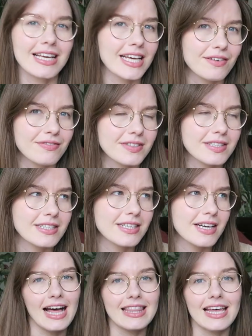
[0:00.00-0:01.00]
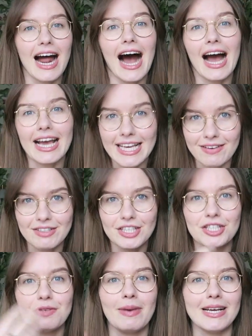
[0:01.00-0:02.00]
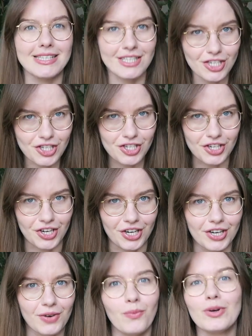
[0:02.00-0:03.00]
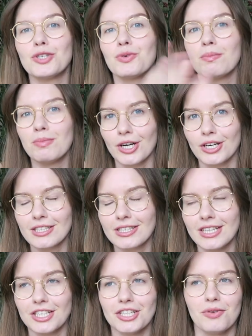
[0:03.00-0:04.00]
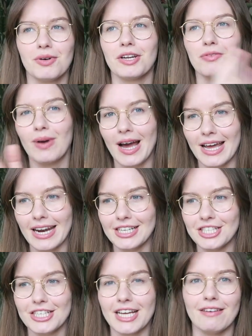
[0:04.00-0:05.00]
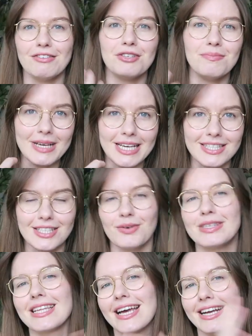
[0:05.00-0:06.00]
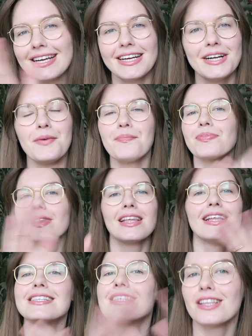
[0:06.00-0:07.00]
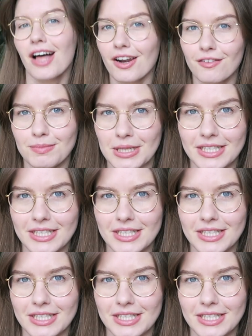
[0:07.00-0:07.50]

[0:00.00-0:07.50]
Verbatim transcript: gifts that I gifted to my sister, which were books that she already read and she gave to me. So it's like, it's a lot of